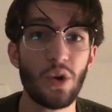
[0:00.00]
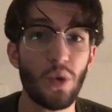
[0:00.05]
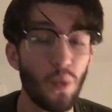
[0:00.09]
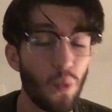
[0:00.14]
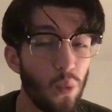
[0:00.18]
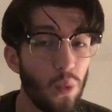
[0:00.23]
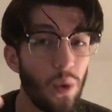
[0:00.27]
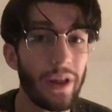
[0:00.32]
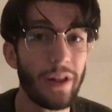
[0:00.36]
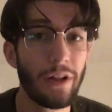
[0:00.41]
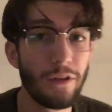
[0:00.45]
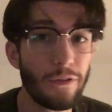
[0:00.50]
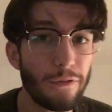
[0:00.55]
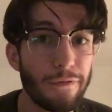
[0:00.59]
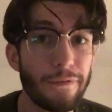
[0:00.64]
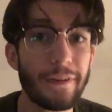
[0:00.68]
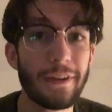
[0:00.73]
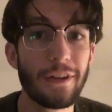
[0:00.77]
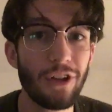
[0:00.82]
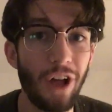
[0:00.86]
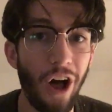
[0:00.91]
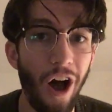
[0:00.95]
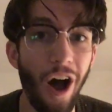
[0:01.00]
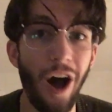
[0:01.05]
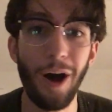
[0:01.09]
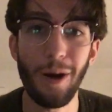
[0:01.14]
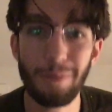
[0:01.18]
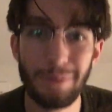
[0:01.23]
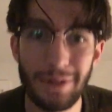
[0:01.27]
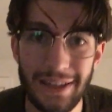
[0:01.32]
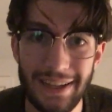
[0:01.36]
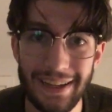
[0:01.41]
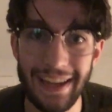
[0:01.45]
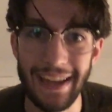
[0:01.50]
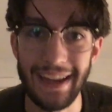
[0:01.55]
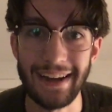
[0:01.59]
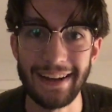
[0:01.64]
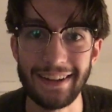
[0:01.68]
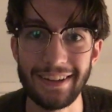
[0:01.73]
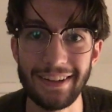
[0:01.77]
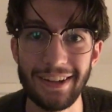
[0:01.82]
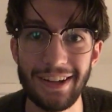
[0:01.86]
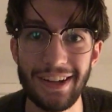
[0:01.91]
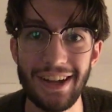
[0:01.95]
will feel
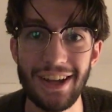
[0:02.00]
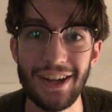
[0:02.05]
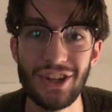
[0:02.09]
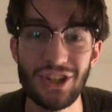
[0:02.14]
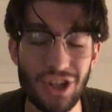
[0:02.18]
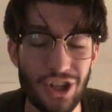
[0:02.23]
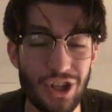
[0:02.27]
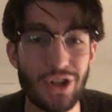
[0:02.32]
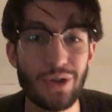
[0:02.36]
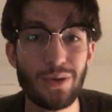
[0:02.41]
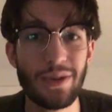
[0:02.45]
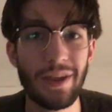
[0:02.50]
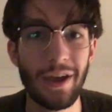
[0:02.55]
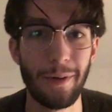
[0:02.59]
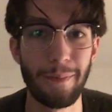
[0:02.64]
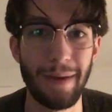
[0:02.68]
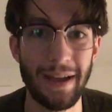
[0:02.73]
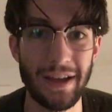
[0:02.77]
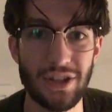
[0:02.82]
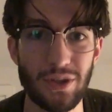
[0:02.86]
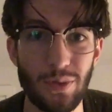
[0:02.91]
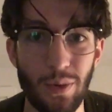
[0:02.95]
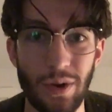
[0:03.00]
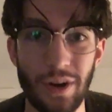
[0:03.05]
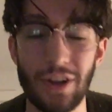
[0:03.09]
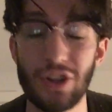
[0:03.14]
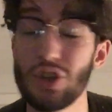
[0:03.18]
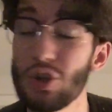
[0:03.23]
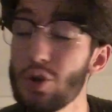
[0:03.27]
obligated to do their best work,